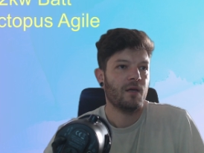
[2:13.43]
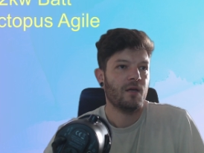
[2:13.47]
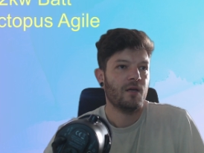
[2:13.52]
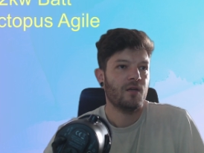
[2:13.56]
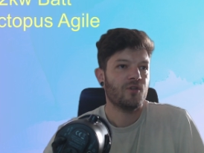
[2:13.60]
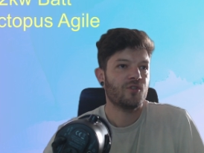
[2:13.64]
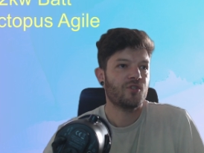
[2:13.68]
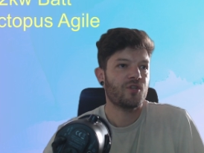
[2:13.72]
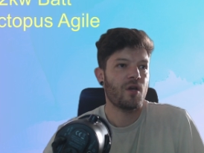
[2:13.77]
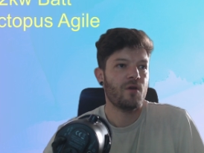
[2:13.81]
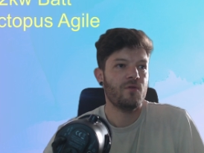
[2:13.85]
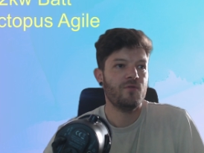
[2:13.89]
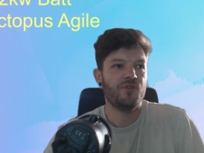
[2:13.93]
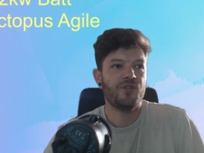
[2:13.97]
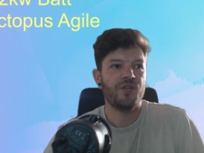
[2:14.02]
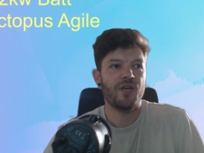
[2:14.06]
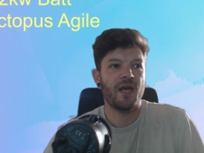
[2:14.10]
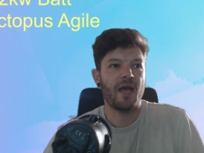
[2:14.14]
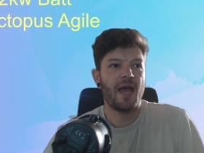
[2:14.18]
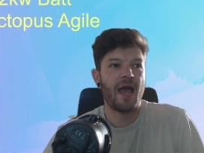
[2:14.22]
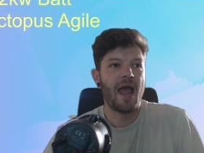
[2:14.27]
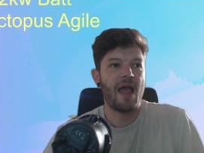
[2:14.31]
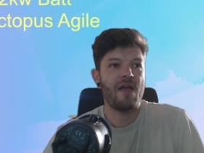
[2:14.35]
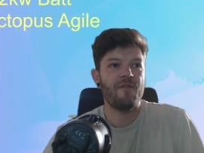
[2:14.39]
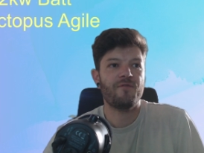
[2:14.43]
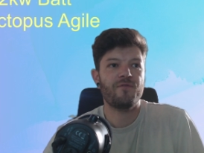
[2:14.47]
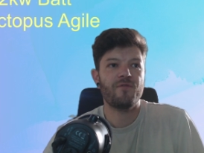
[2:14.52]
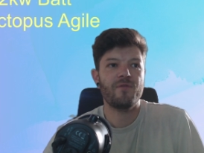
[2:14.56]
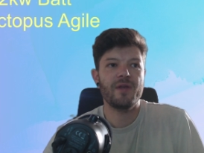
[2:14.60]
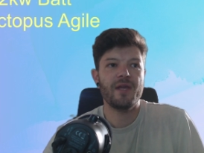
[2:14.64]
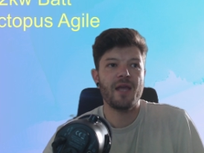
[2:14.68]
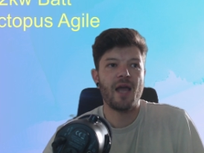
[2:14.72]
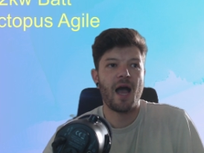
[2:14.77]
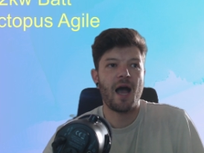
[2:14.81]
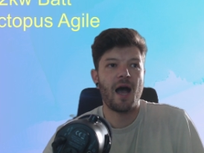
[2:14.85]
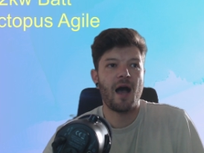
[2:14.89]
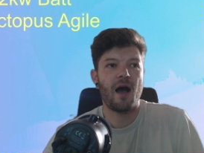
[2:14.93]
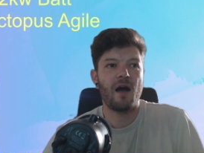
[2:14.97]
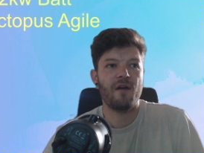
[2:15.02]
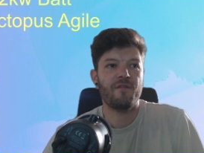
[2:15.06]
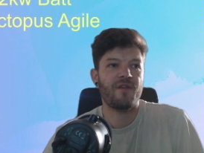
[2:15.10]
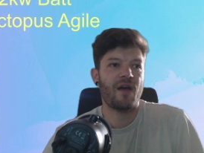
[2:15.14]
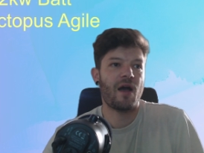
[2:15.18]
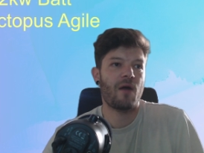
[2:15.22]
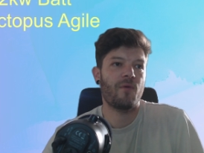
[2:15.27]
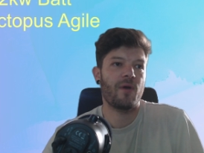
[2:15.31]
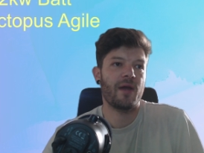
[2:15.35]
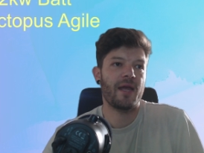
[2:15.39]
Shows you every half
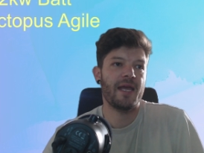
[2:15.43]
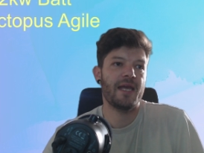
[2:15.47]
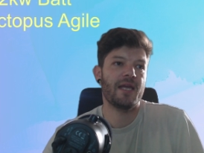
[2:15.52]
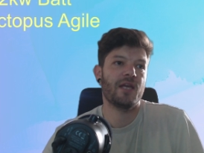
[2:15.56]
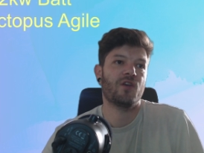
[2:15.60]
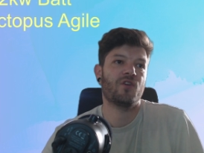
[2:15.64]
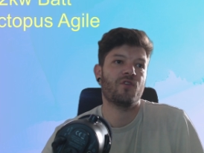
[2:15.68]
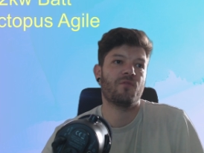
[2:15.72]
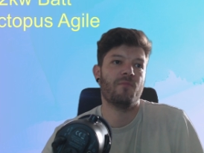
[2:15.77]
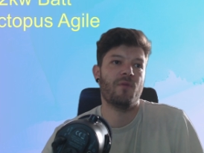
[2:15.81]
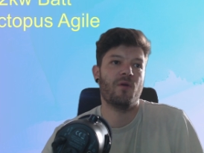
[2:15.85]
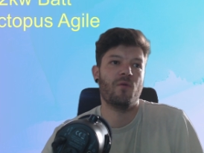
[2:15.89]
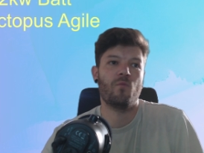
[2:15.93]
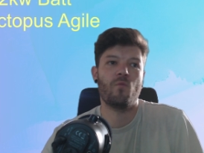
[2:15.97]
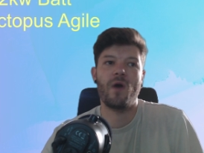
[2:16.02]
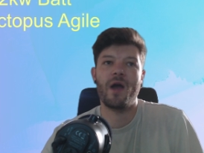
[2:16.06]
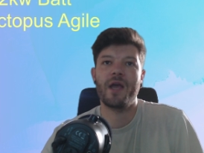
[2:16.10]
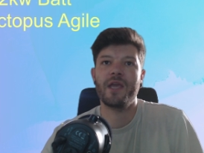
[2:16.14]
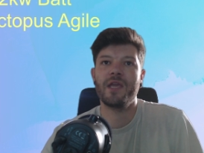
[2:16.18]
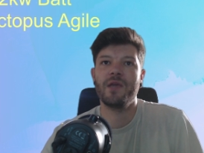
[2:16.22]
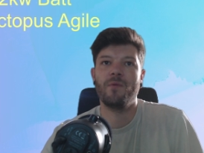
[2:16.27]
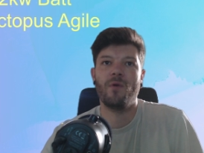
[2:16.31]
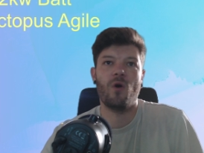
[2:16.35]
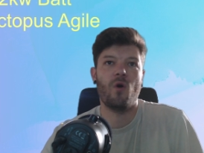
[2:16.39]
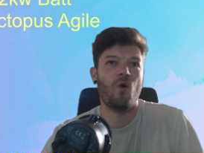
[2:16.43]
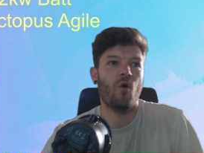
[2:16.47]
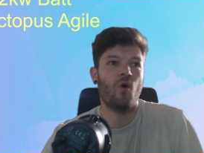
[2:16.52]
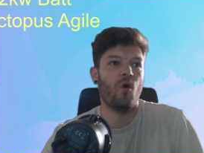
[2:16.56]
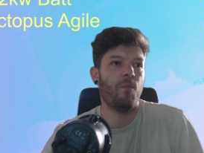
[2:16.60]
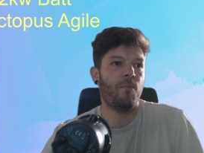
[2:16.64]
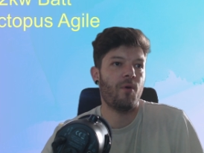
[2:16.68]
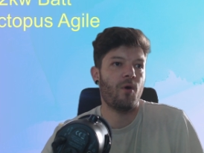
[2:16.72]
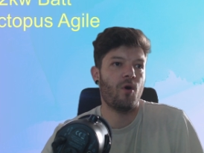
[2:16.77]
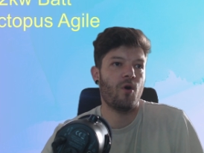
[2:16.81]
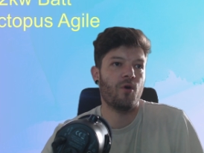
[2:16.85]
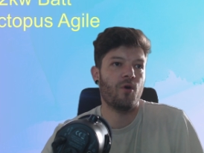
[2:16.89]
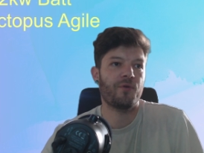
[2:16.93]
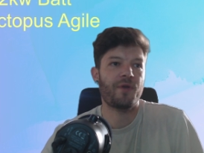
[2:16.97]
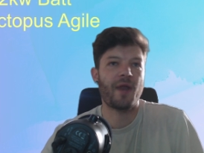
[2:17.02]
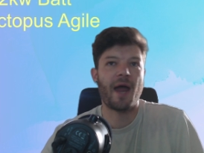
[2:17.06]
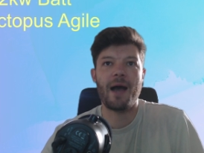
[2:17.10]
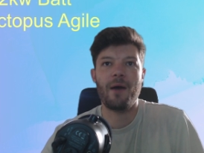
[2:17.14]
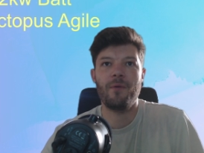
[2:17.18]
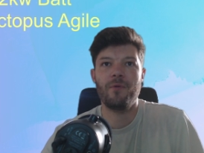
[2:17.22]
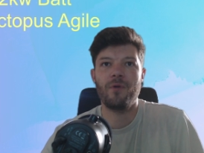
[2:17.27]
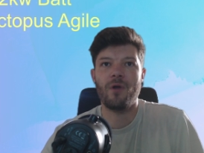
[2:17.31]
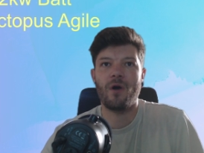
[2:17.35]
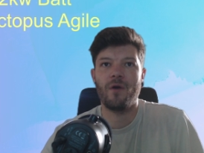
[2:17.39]
hour increment where you were up or
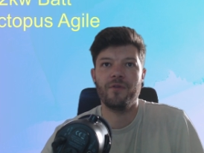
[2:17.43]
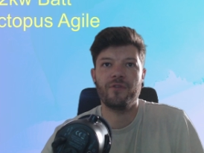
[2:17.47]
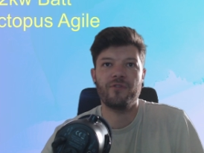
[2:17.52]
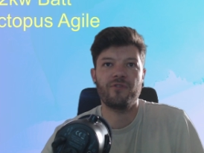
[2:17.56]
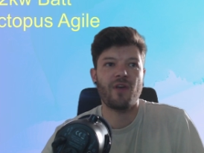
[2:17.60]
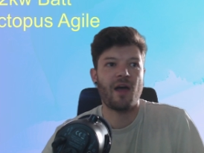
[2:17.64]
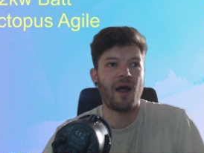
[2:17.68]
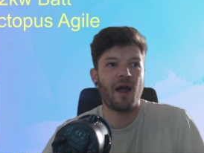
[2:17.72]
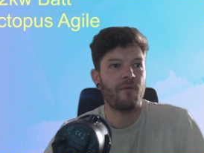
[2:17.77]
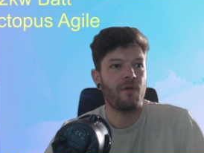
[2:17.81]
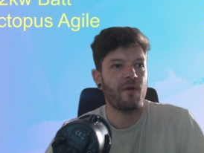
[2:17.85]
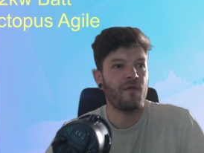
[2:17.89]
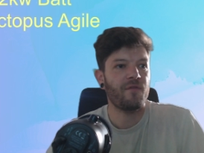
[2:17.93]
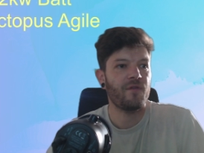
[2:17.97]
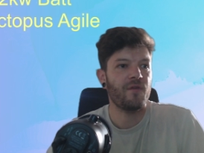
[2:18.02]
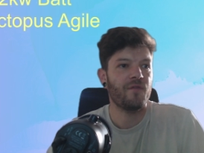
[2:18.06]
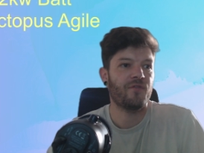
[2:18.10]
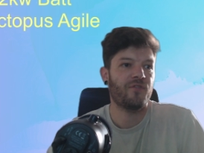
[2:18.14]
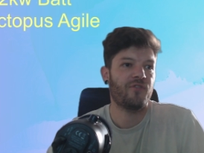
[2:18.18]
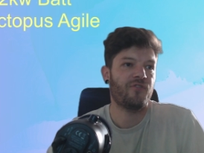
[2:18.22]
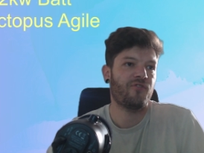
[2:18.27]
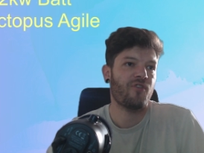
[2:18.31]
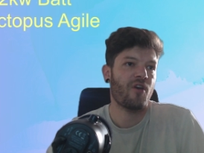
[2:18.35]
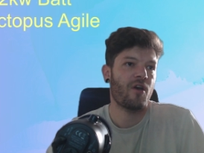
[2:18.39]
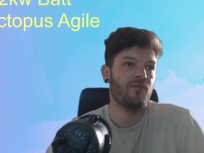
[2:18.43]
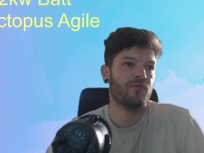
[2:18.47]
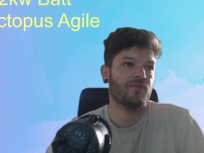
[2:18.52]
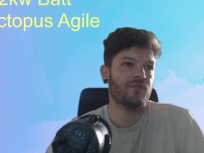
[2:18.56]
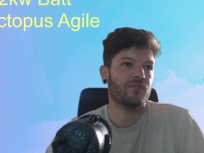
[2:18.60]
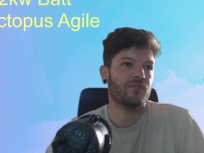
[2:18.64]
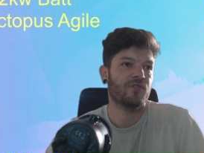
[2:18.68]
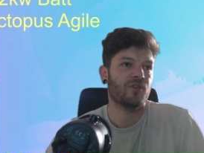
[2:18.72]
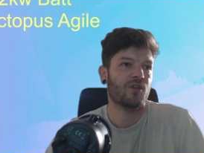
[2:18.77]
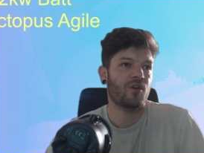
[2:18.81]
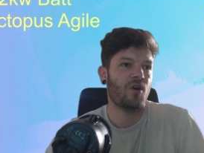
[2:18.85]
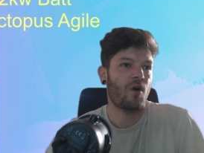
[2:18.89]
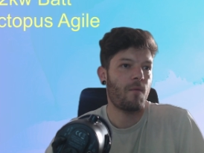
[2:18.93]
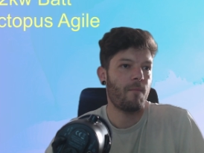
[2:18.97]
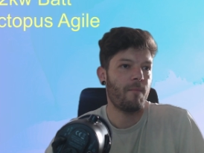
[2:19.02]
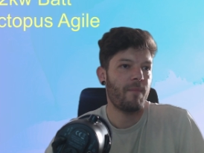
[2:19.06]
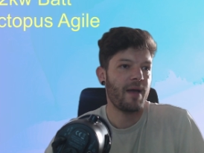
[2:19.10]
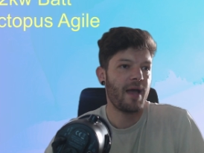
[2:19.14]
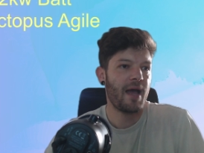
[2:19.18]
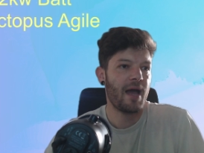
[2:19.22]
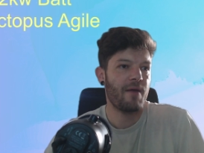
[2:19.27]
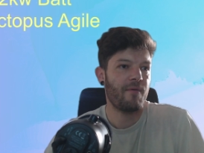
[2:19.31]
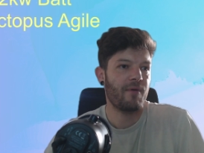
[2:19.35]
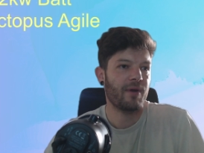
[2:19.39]
down on the tariff you've chosen to
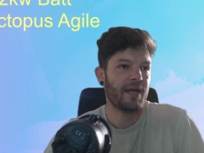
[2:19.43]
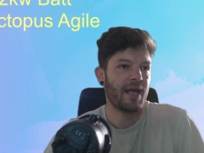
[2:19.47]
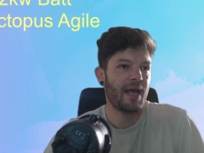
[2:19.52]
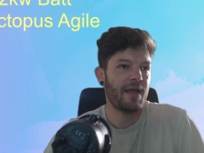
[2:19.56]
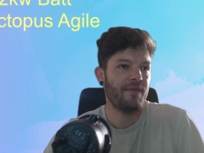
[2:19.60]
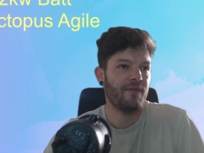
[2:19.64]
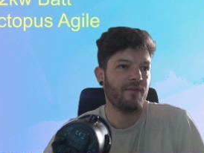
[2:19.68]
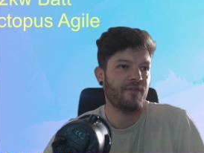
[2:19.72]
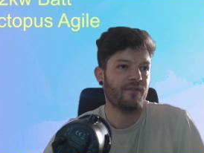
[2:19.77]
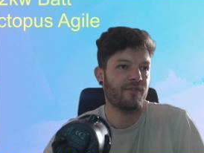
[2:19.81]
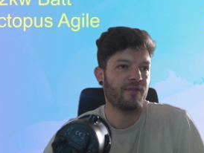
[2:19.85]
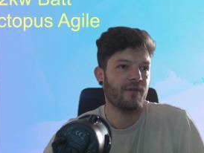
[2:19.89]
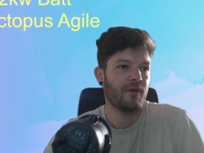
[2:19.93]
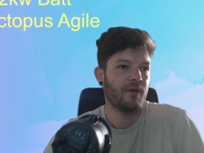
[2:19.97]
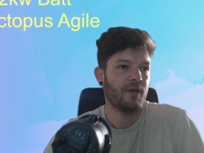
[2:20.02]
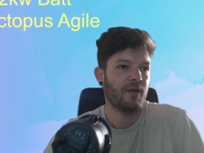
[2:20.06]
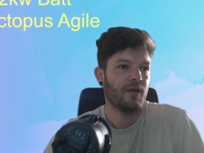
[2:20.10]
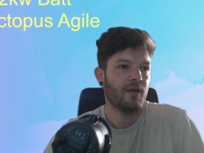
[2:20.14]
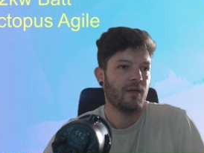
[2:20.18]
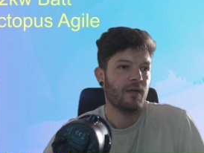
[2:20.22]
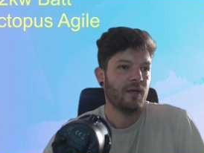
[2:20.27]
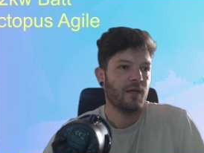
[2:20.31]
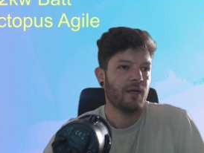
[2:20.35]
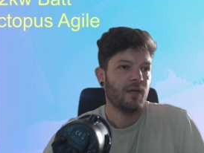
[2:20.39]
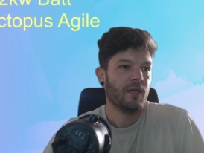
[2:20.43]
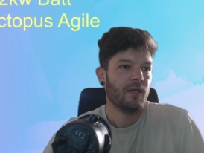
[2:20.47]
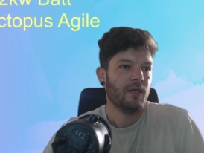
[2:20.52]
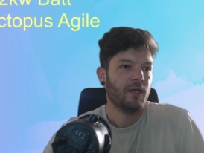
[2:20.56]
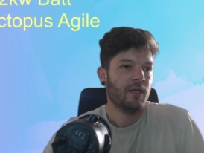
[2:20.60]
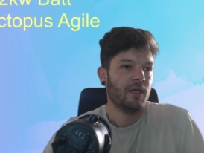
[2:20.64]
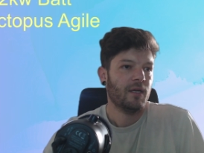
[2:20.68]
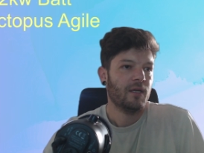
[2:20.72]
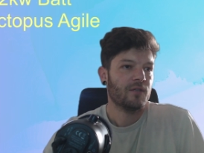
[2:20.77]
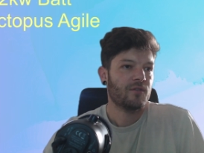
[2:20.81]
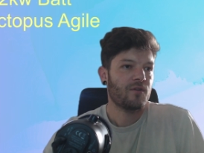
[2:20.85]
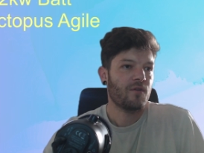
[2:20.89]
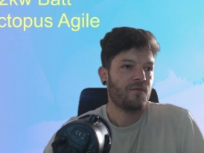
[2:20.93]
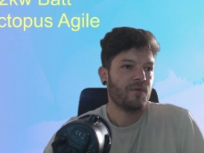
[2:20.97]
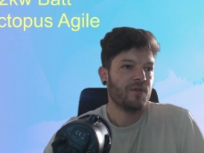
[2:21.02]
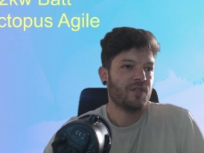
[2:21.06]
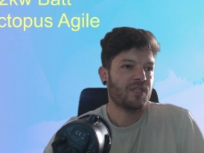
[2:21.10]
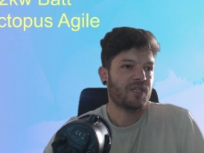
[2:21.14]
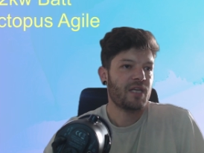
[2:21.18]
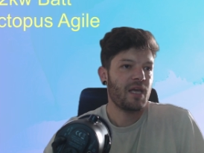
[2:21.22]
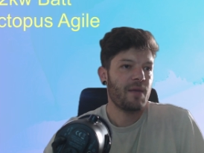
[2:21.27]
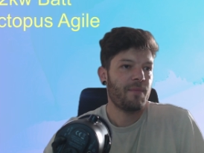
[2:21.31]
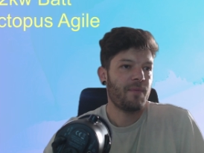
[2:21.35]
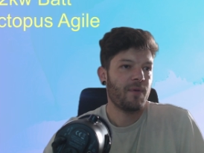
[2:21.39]
compare against. So if we
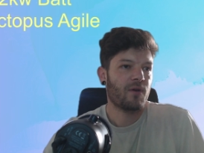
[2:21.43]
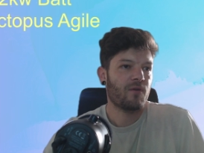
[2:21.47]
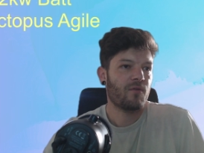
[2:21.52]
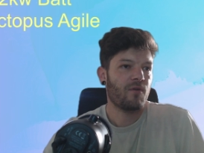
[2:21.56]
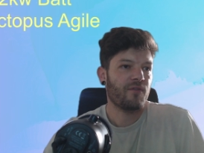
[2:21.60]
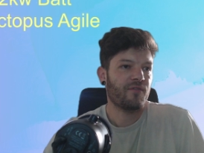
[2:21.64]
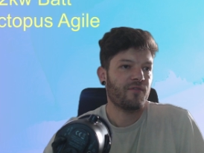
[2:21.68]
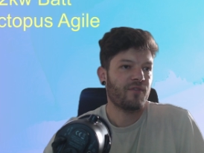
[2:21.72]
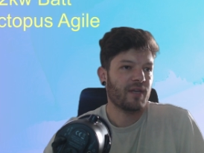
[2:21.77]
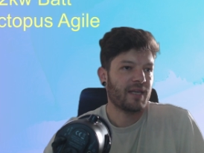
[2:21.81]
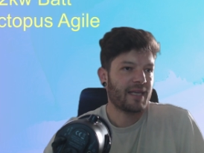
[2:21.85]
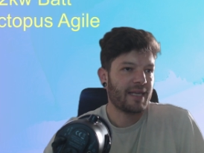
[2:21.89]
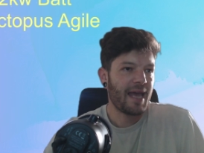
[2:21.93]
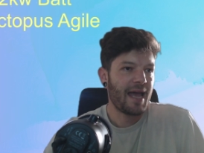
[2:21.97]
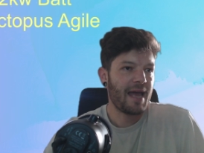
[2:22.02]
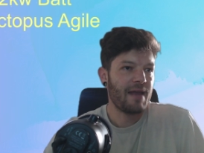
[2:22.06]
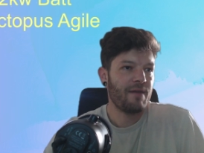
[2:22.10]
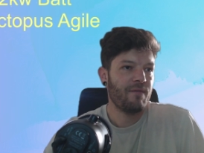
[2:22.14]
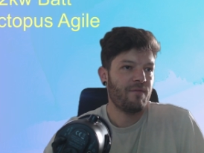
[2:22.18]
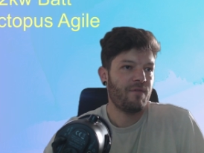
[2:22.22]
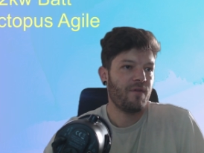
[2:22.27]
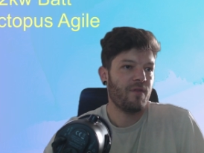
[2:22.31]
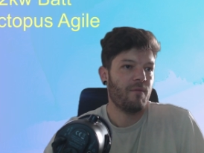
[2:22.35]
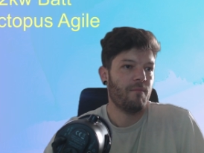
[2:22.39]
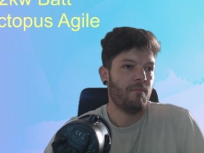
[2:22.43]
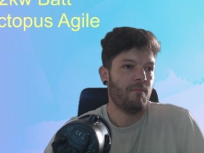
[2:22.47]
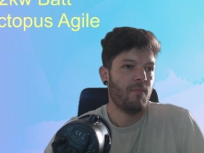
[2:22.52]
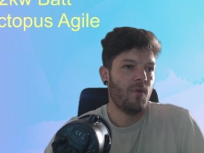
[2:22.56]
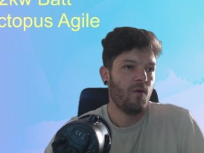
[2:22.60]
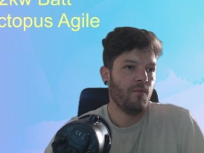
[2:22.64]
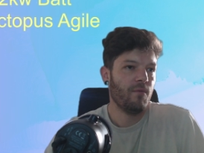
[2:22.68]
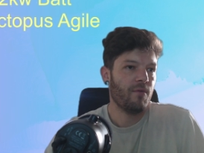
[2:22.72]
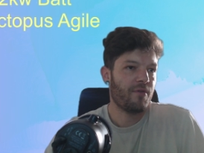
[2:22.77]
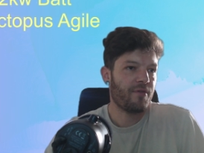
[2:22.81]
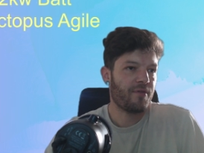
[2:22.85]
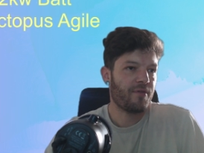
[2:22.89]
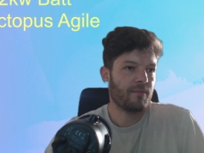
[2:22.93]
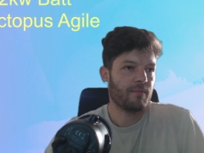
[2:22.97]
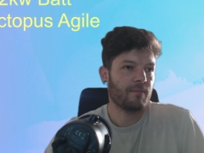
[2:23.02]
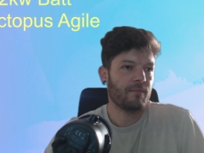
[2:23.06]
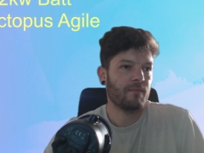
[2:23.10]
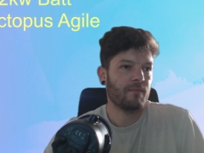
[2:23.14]
skip across again for the month,